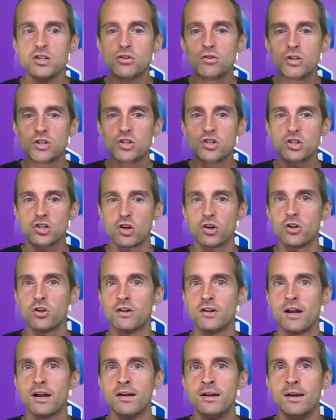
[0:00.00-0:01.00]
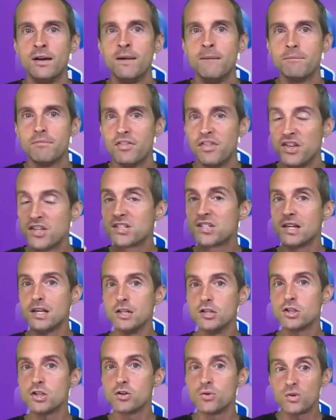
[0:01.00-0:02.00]
you could turn this
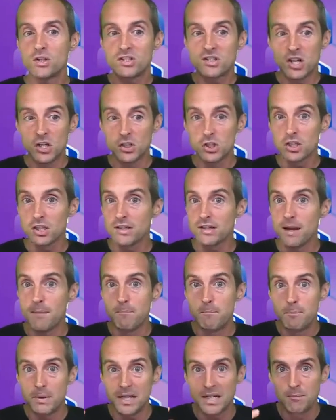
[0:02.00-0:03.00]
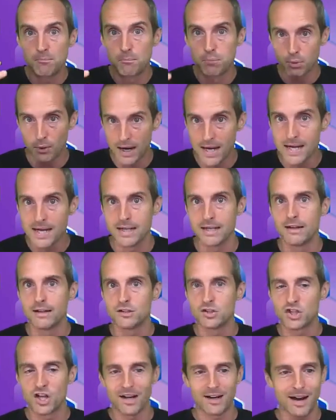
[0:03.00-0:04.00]
into essentially a big brain.
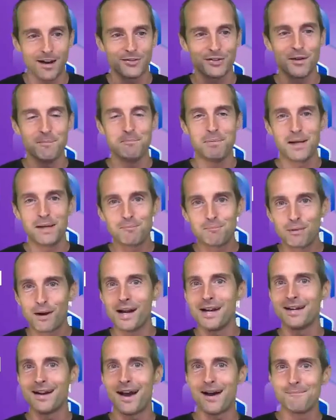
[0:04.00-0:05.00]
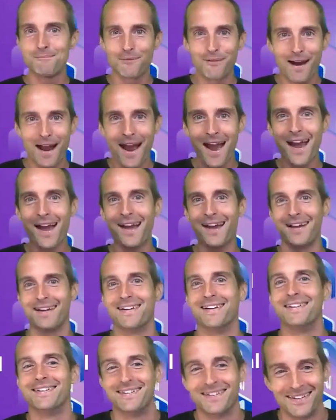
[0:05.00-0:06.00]
Check out the big brain on
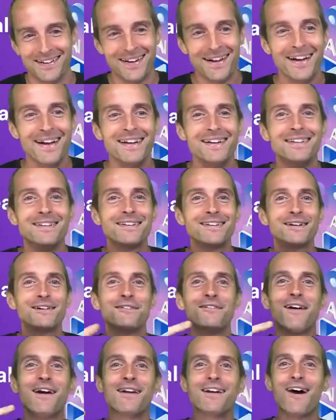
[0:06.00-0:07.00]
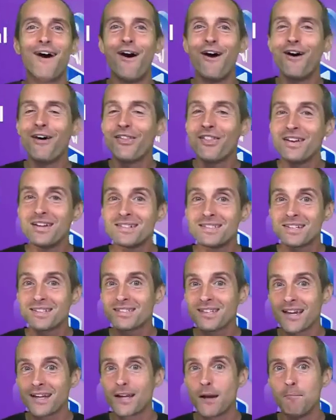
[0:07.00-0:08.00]
Brad. You could run all these as
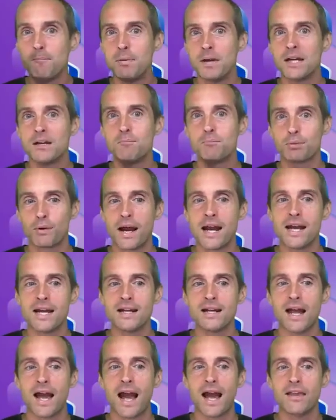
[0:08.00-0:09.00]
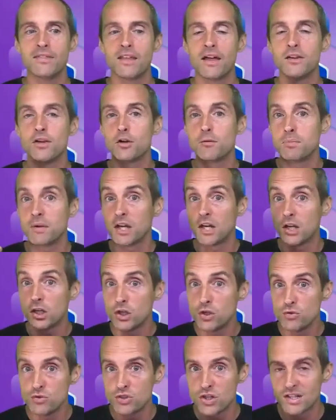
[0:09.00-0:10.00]
like a big brain, and then there'd be a
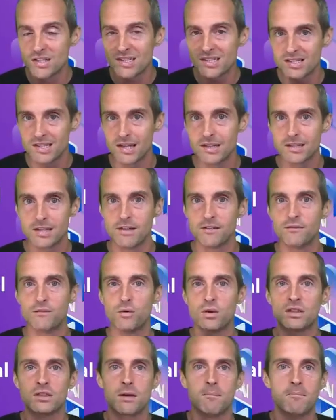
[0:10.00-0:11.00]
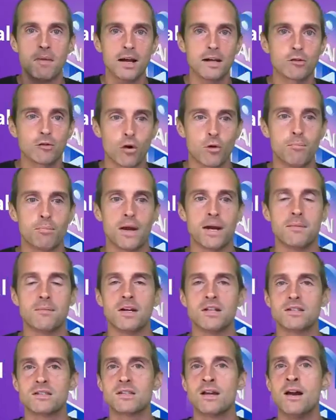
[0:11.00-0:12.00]
huge incentive with the
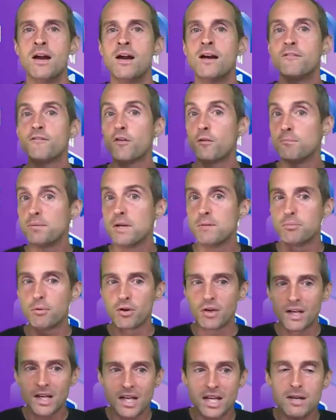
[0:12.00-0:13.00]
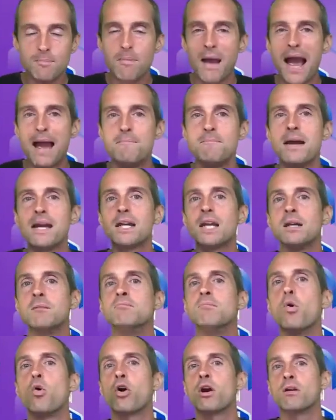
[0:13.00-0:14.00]
micropayments for people to keep making
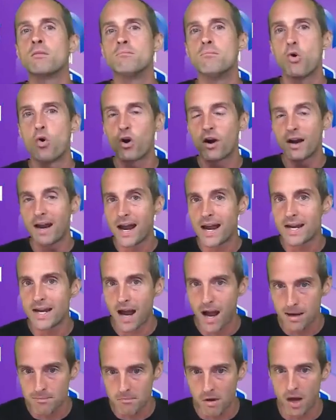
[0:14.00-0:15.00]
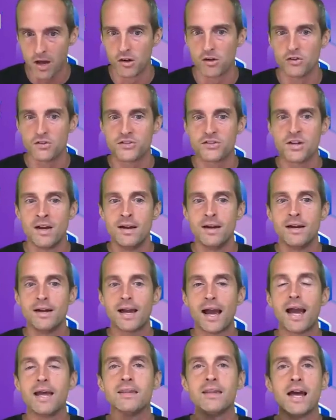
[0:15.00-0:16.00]
more and more AI models.
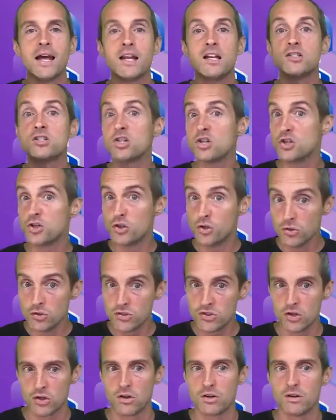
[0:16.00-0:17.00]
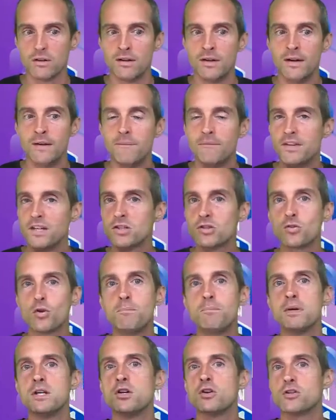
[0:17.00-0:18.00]
And then as a user, this would
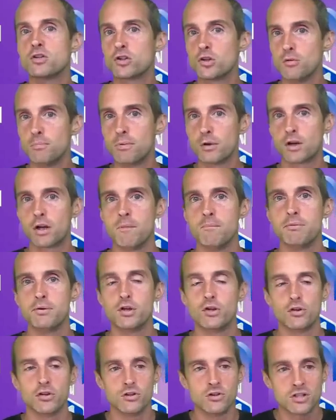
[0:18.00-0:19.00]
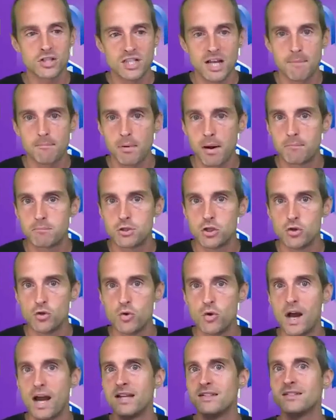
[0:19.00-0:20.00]
be your supercomputer you step up
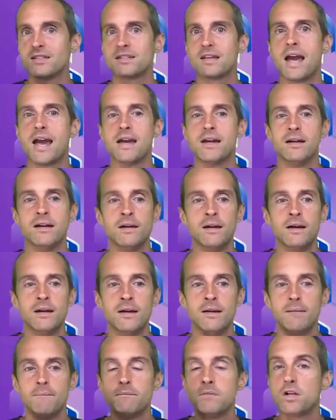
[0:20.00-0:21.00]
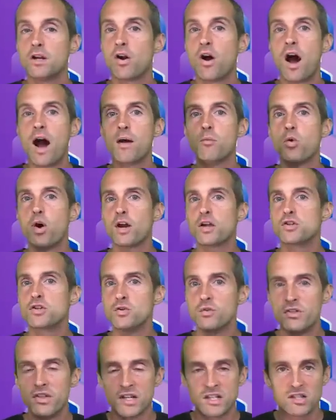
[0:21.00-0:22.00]
to and say, I want to
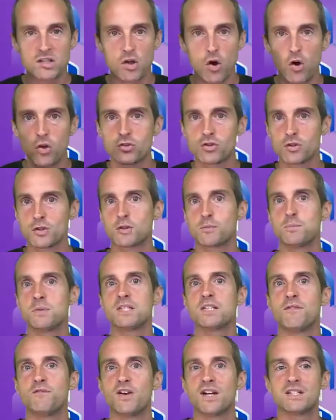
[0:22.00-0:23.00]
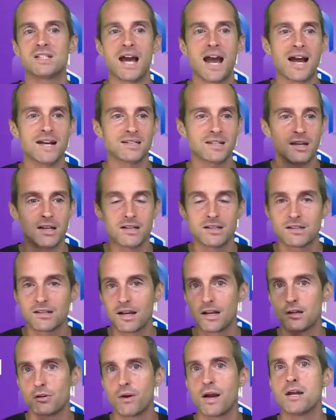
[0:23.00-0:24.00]
do this ultra specific task. And it's
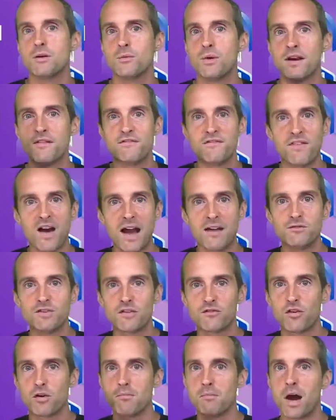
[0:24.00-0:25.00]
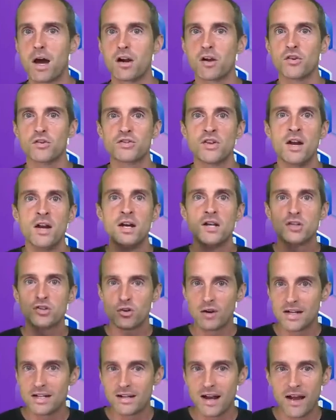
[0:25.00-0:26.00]
like, great, we have 5 different models
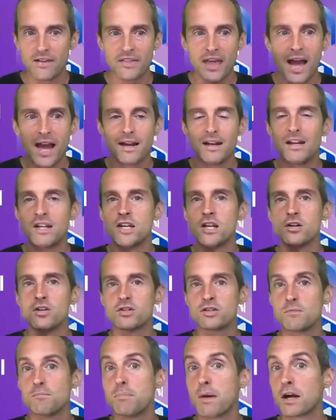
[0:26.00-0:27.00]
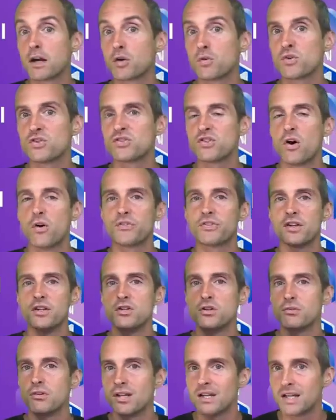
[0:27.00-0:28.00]
trained on that. And here's a better result than
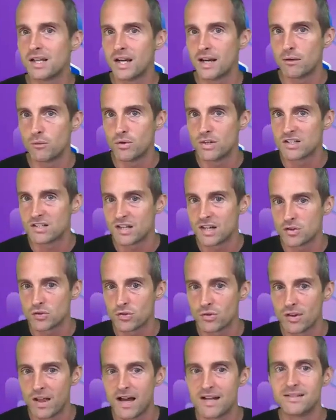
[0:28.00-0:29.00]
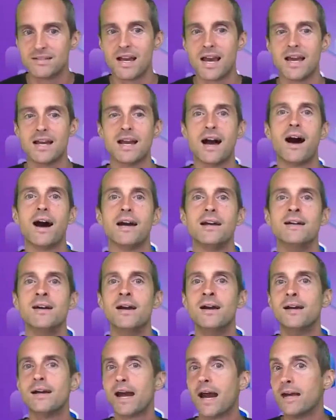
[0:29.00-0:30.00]
you can get with centralized AI.
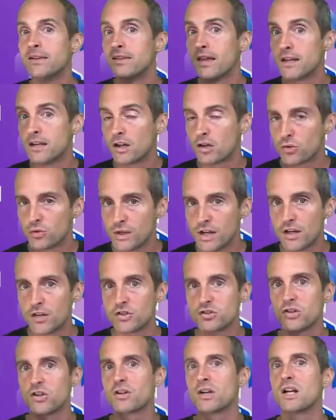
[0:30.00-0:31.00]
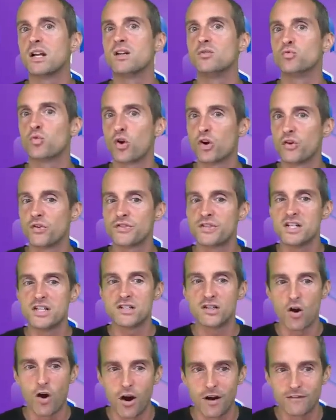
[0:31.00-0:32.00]
And then the creators are getting
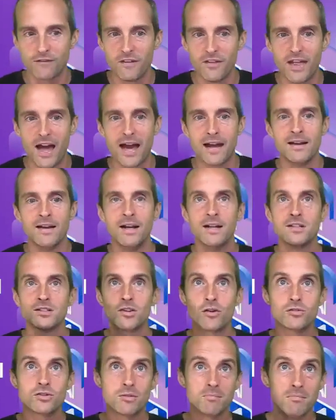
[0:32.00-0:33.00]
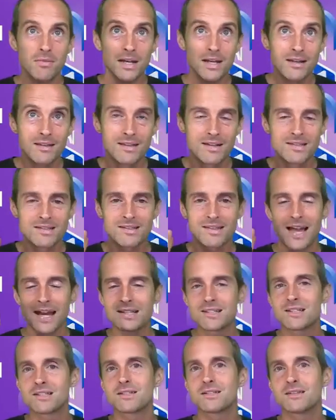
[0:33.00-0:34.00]
royalties off of that. So to me, that's
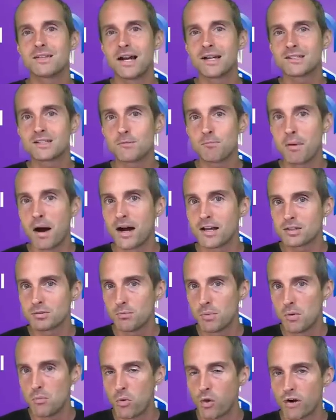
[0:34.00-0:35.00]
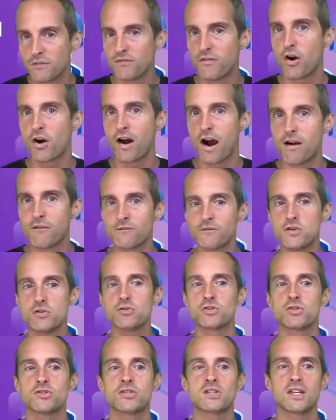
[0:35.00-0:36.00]
a possible more far out
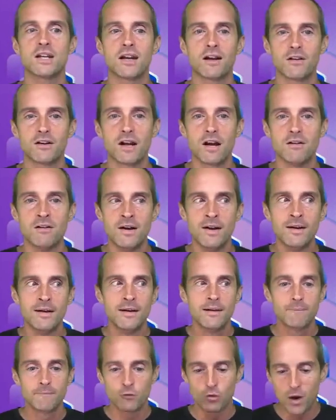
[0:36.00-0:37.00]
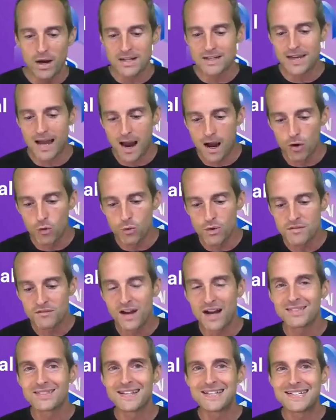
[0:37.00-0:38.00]
future scenario. Right now, we've
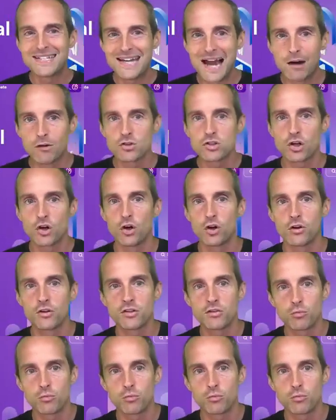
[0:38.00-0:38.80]
got the down to earth